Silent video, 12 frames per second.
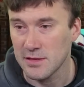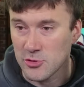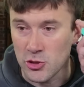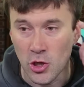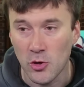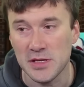
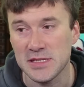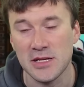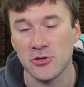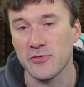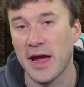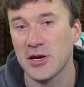know these
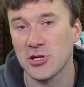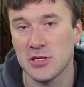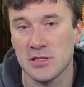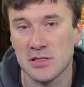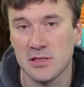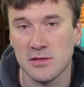
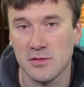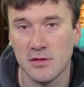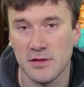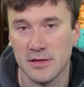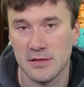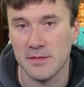interactions
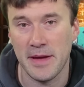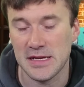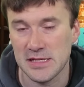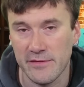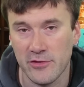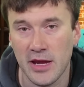like the
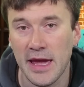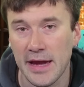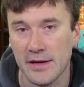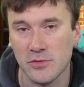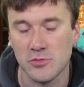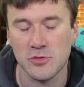backside of our
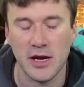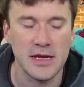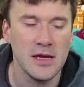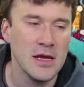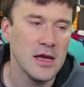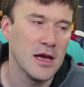hand, right?
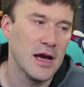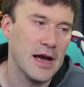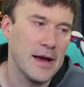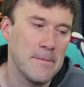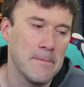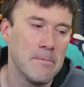
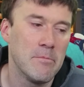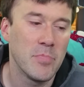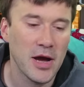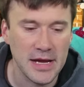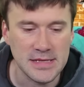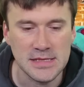Um,
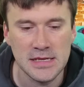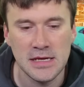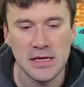but...